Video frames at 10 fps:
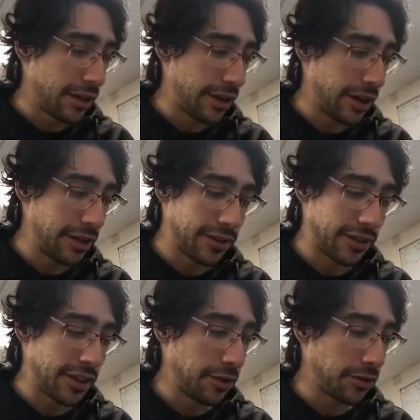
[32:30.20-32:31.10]
and
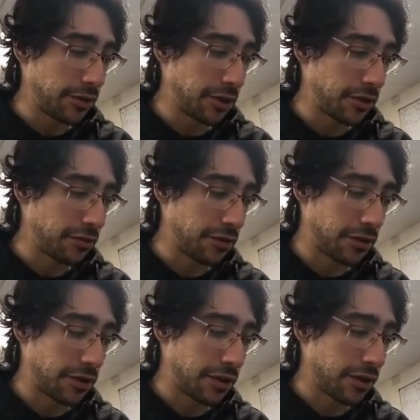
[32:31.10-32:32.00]
say you search
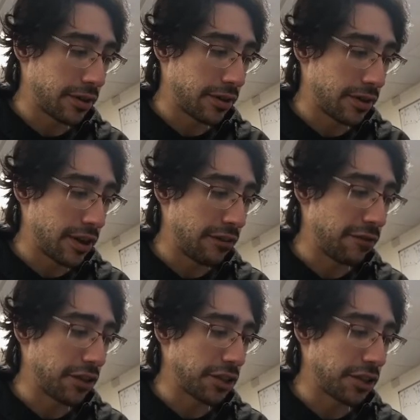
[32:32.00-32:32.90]
for a
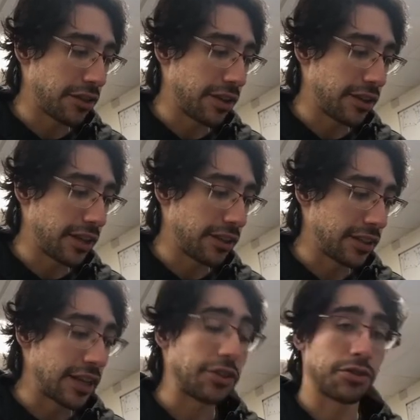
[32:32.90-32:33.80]
function that takes a
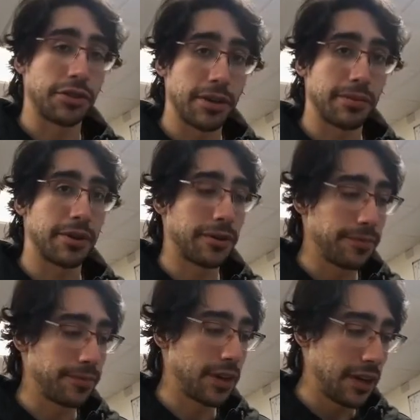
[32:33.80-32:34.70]
natural number,
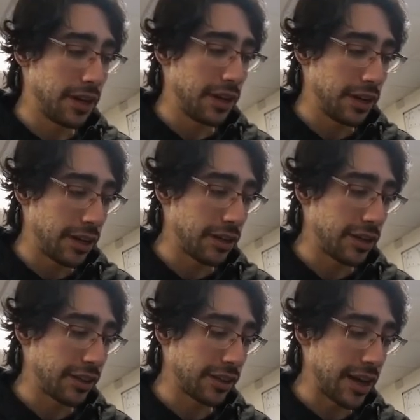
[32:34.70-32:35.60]
it
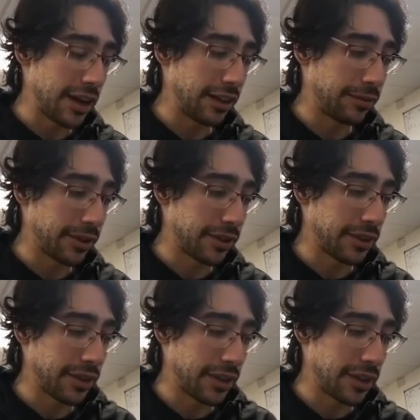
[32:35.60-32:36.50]
takes an
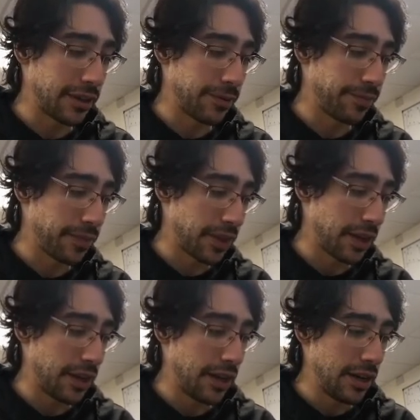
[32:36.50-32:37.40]
element,
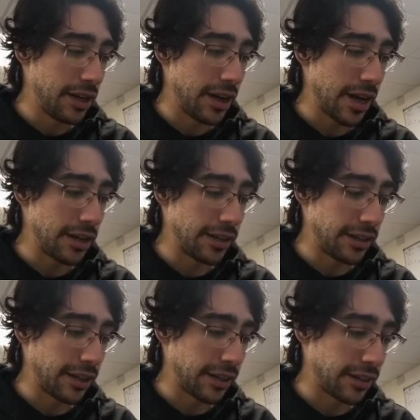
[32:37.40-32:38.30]
and it
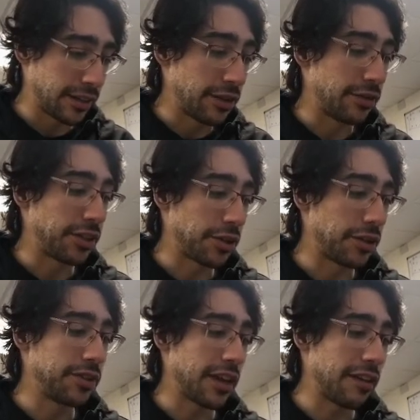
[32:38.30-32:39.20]
takes and
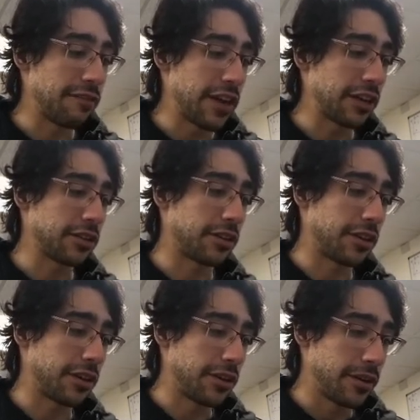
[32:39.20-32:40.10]
returns a
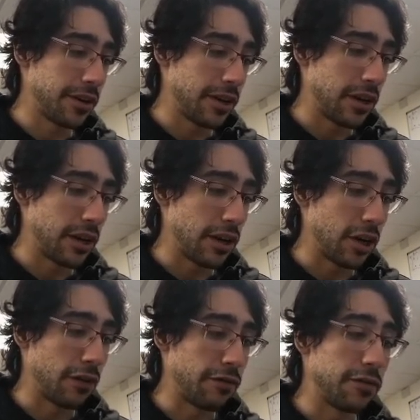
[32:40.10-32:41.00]
vector
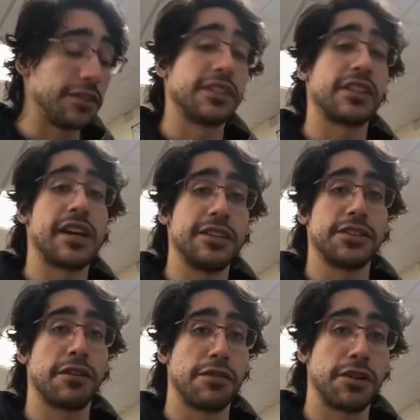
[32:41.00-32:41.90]
of the size
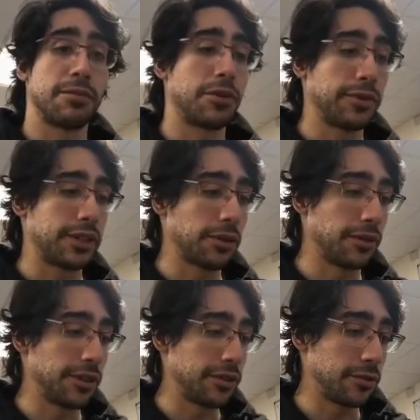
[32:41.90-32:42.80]
of the number we
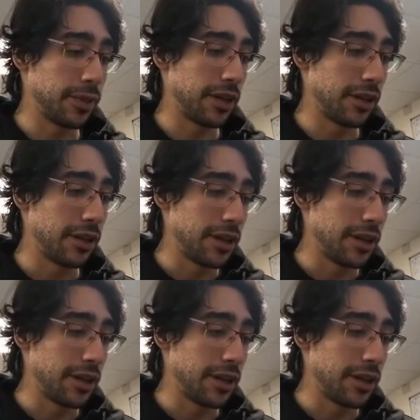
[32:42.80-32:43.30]
told it to be,